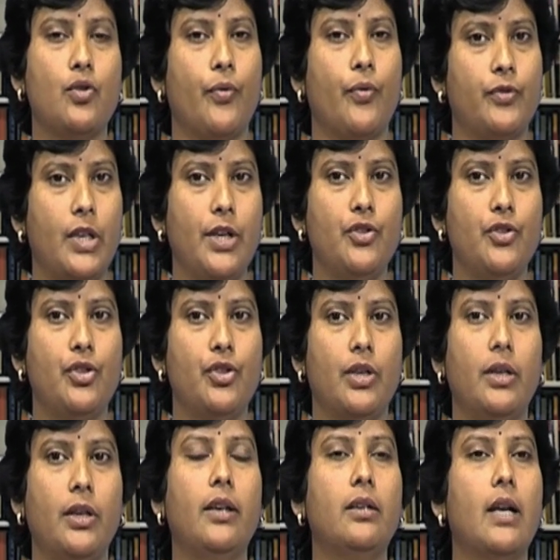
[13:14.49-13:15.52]
of tension
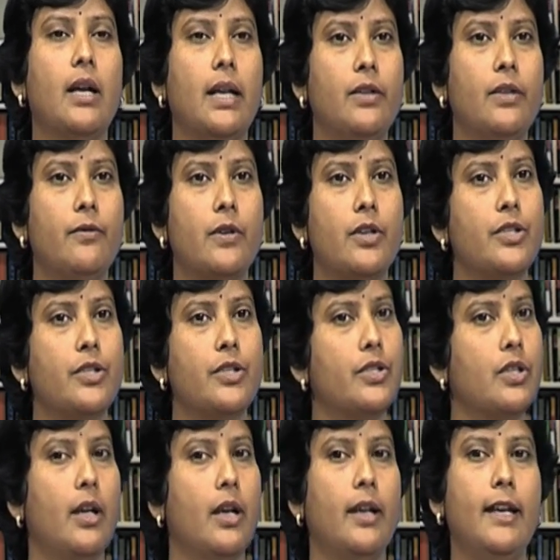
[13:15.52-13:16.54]
in
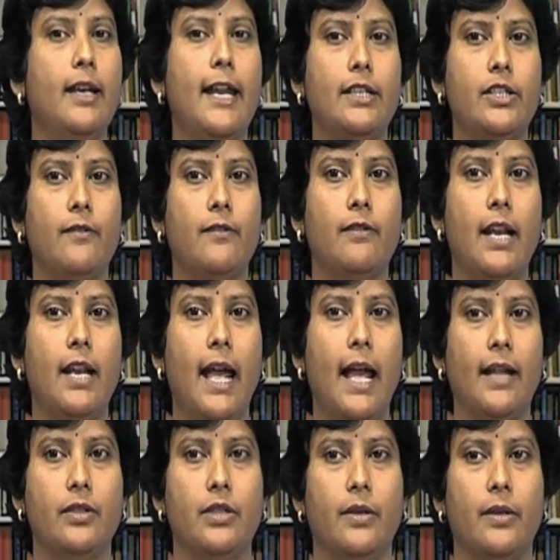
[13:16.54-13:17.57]
Gulliver's native
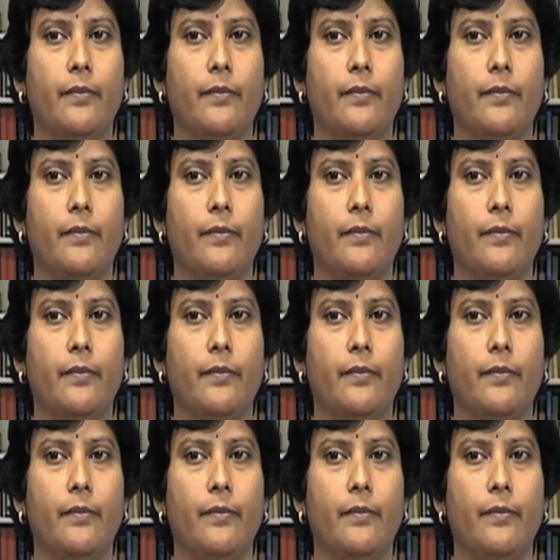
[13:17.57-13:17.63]
land.